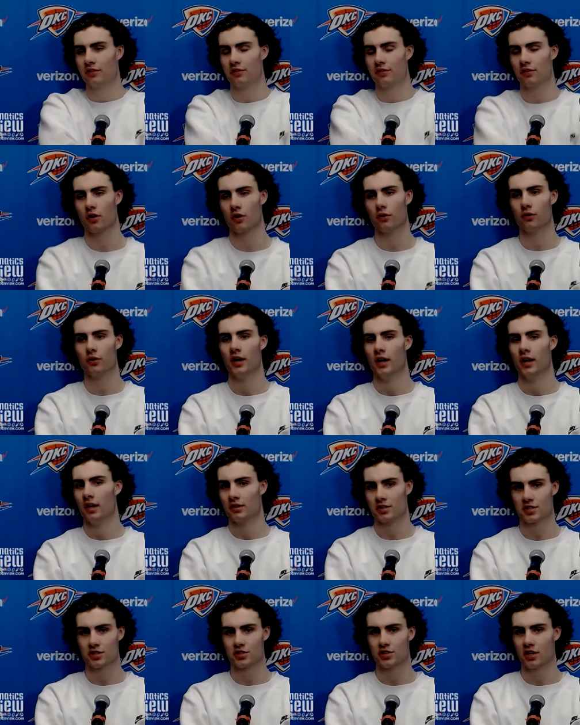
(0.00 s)
So
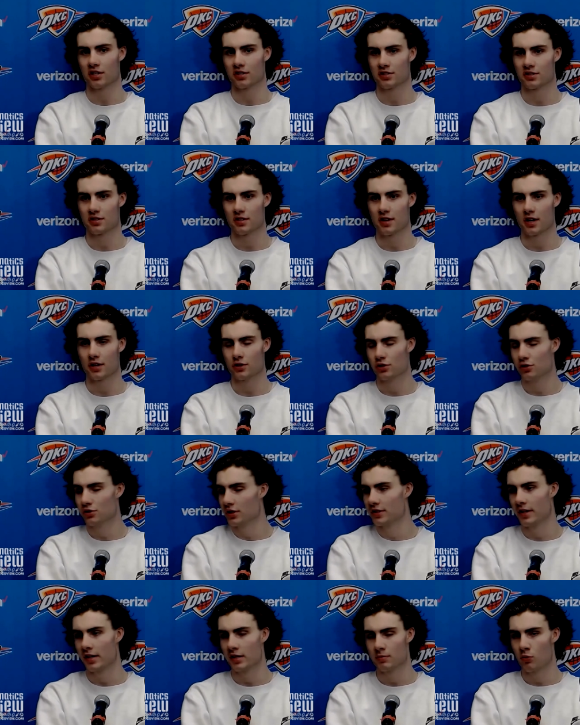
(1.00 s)
just adjusting to that, it usually
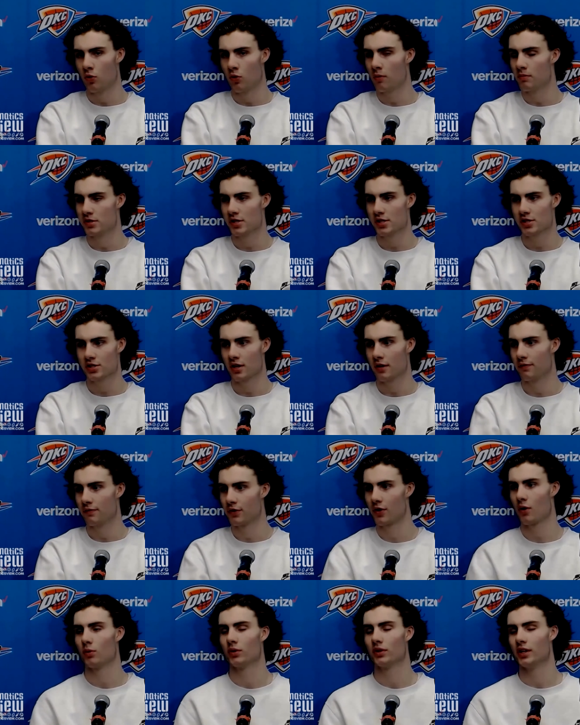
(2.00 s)
takes me one possession. I
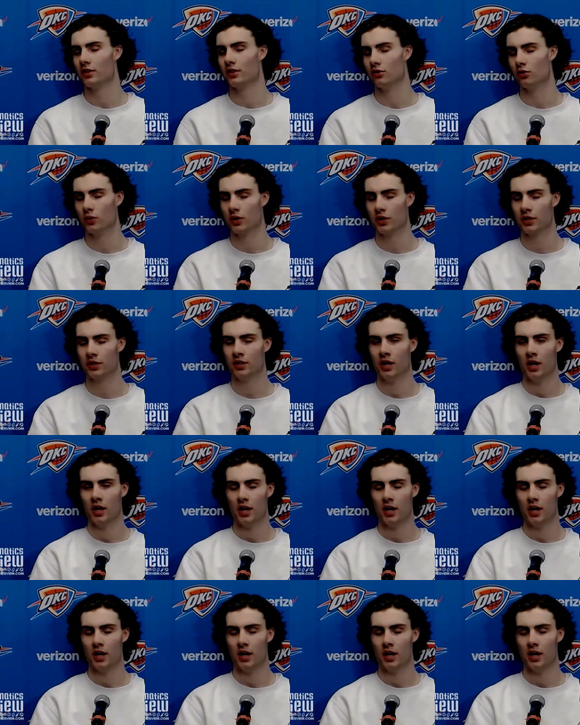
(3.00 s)
figure out what they're doing.